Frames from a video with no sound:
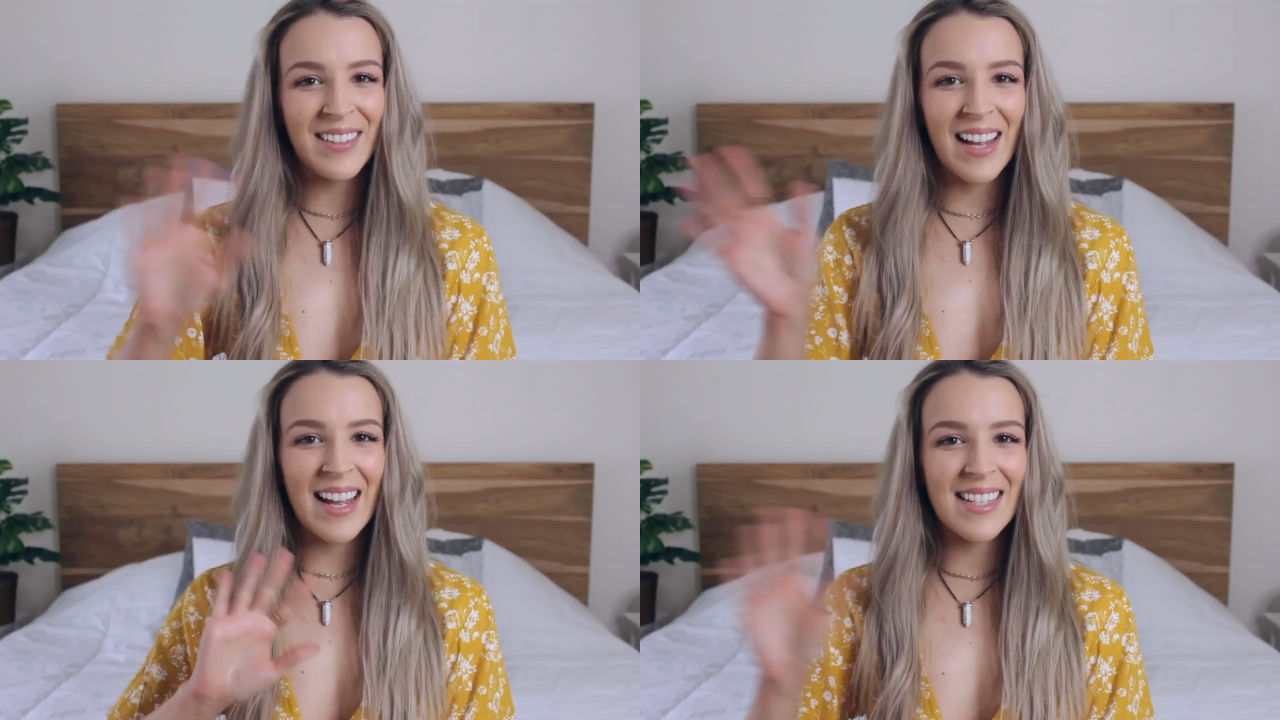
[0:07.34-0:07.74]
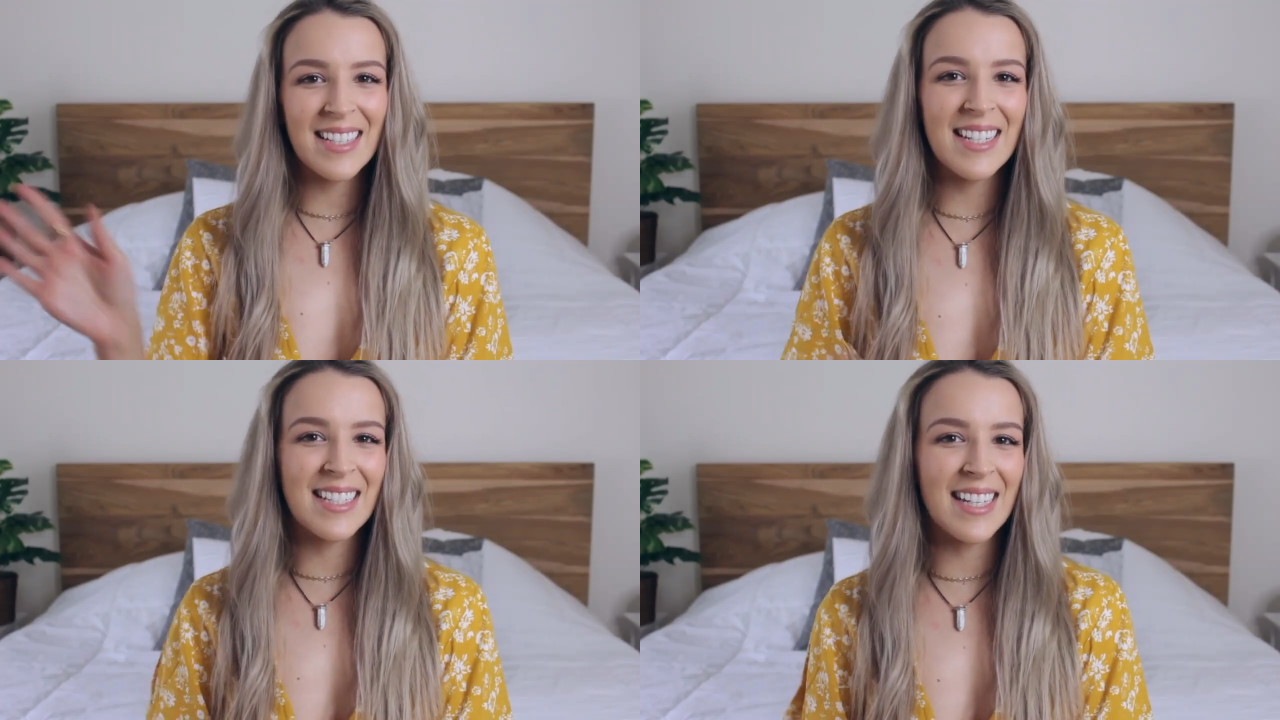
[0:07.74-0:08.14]
Hello
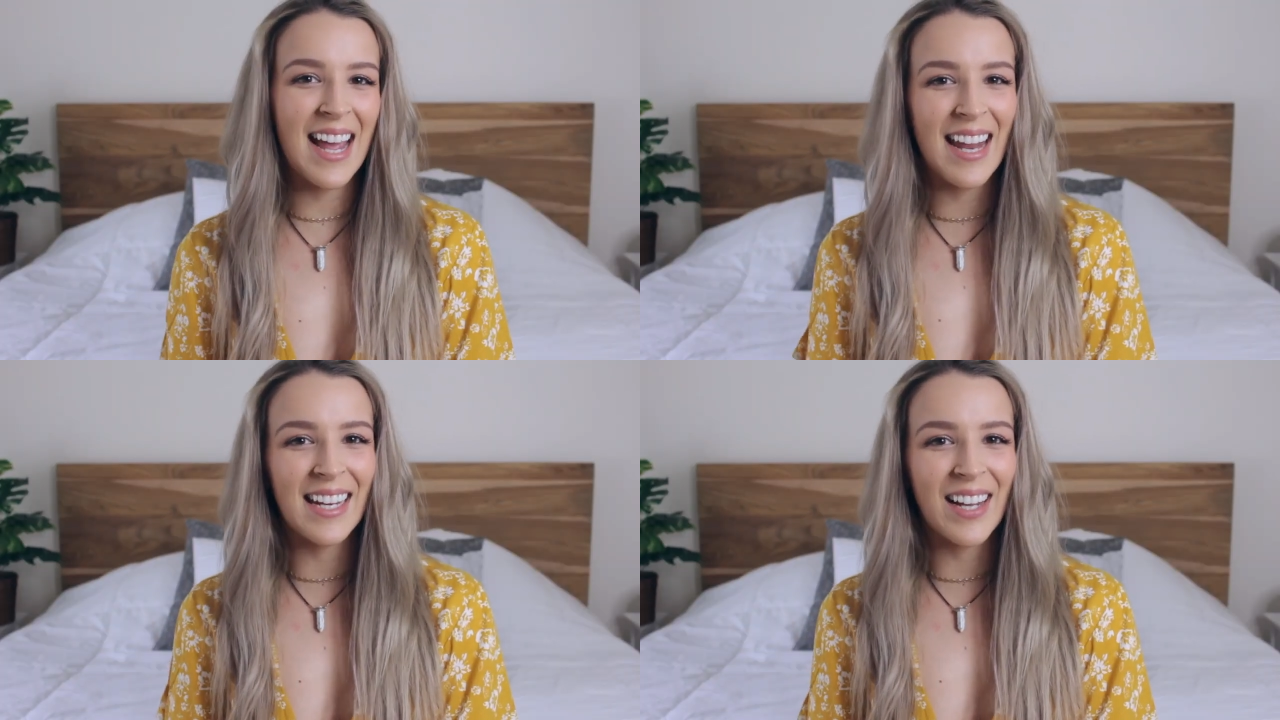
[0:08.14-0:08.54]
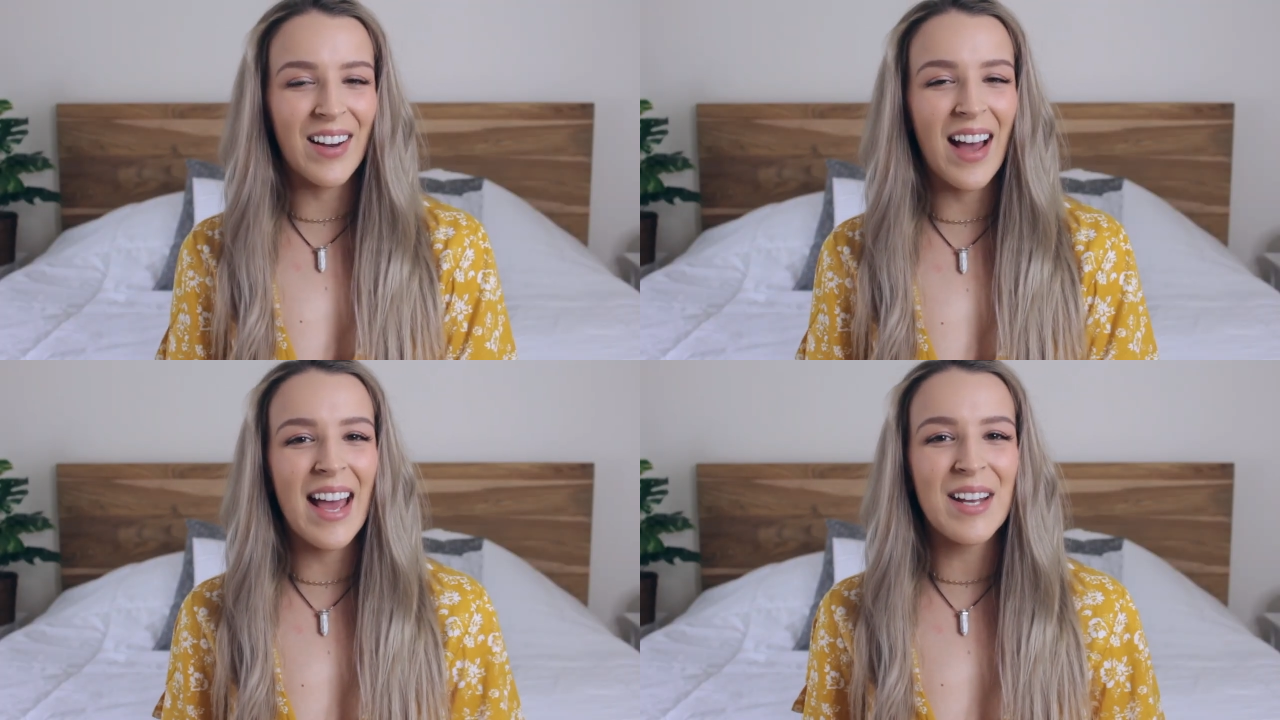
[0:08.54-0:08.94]
guys, it's
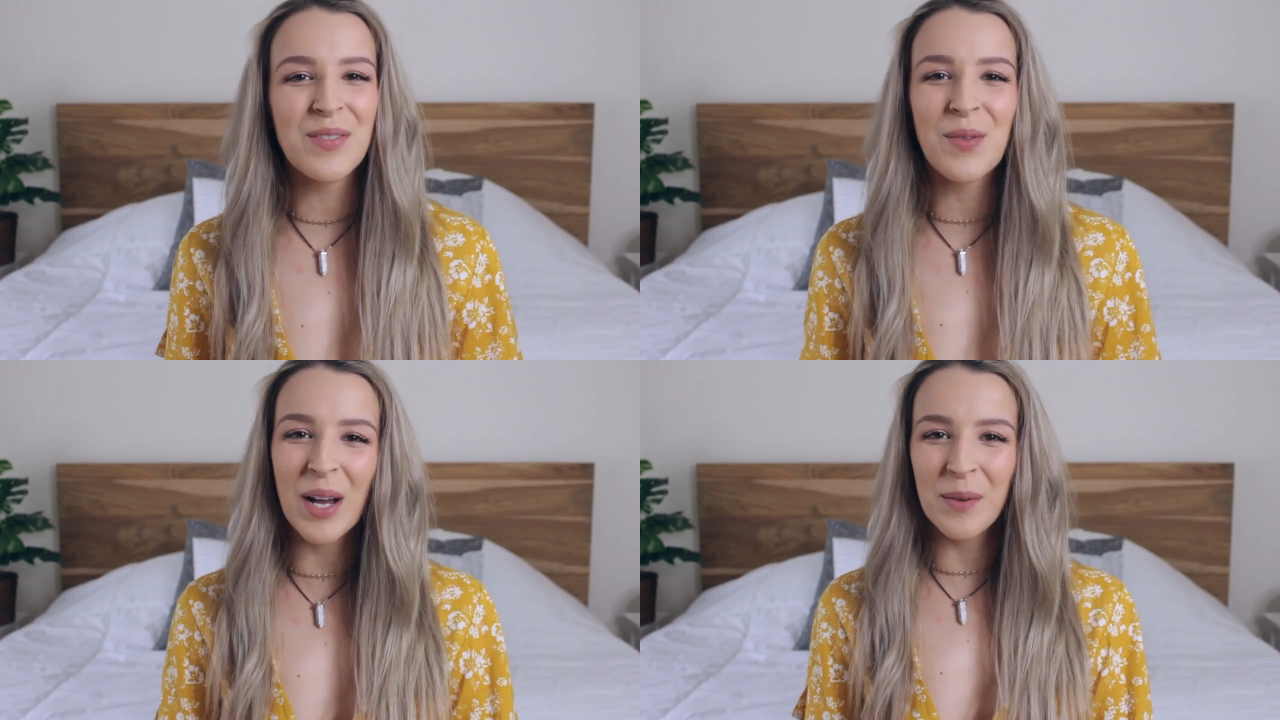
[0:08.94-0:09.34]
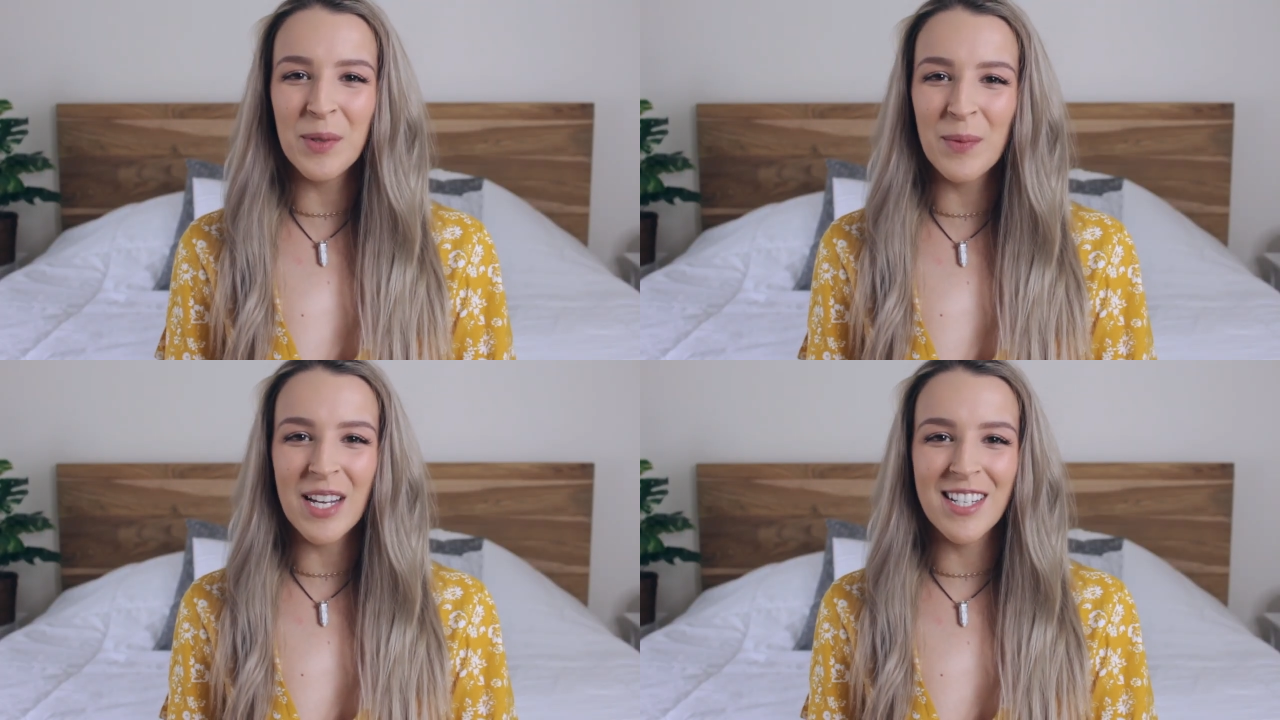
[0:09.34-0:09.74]
Danica and welcome
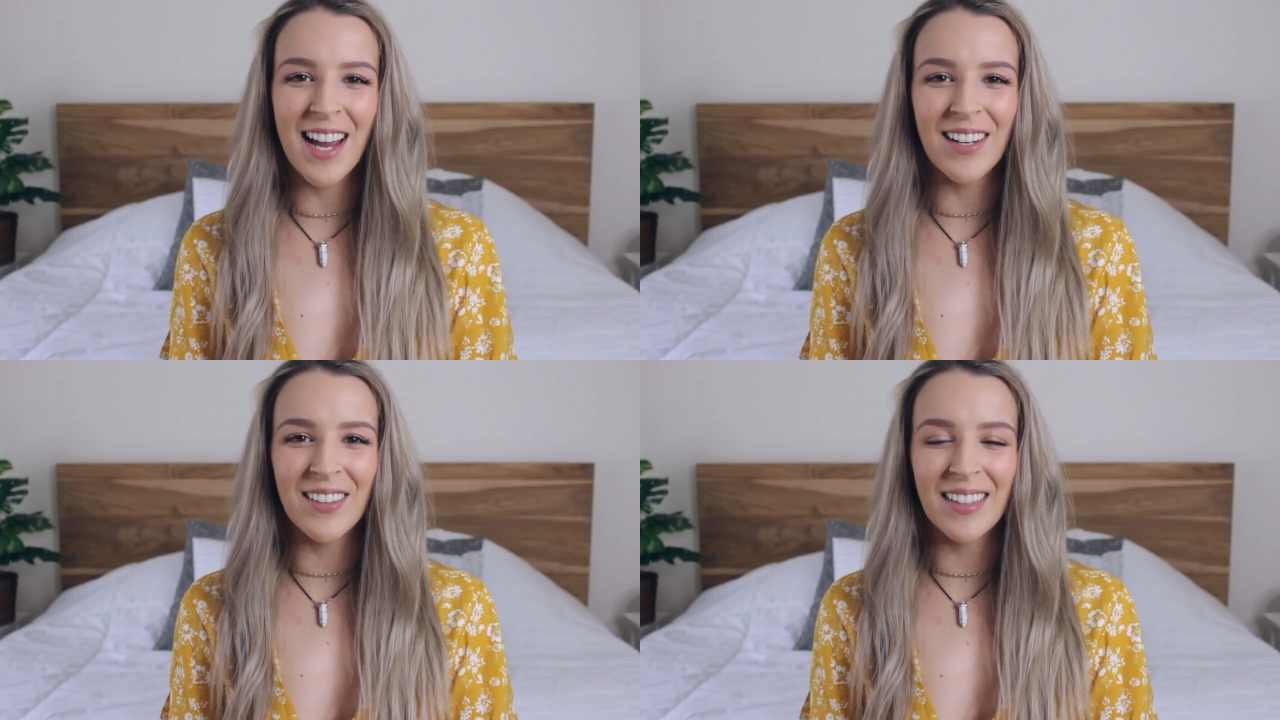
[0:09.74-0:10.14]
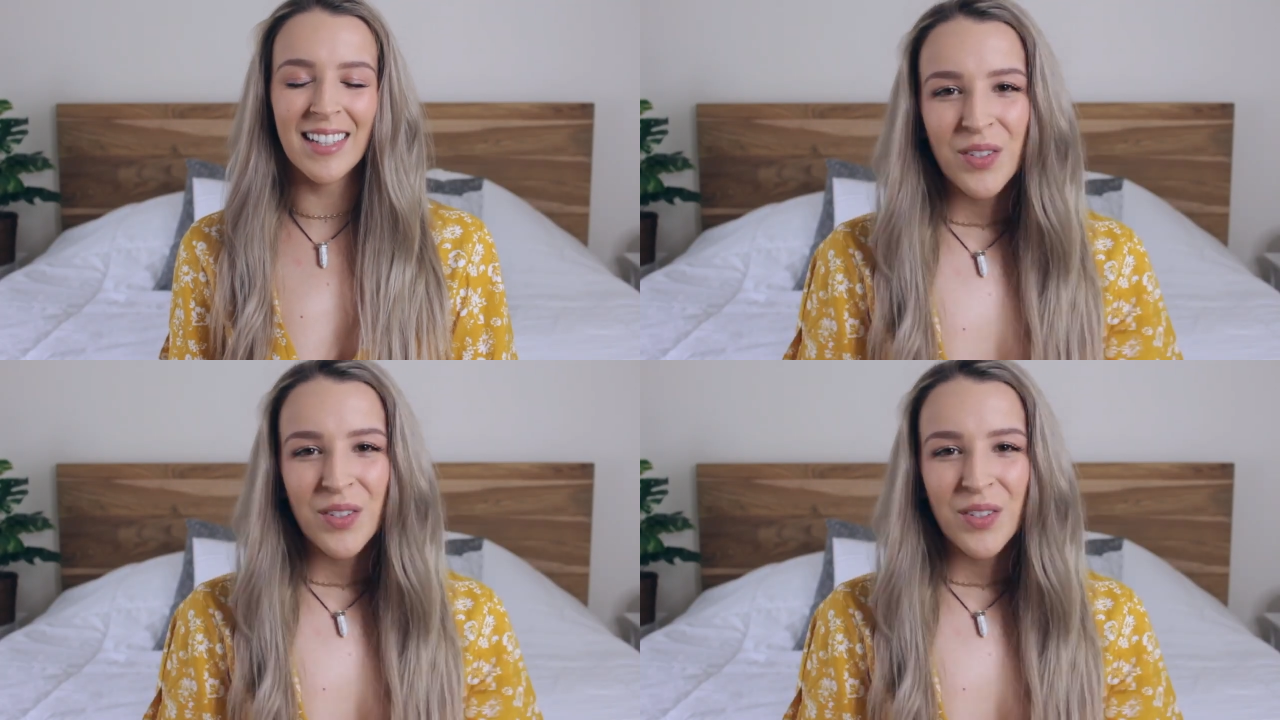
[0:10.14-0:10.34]
to my channel.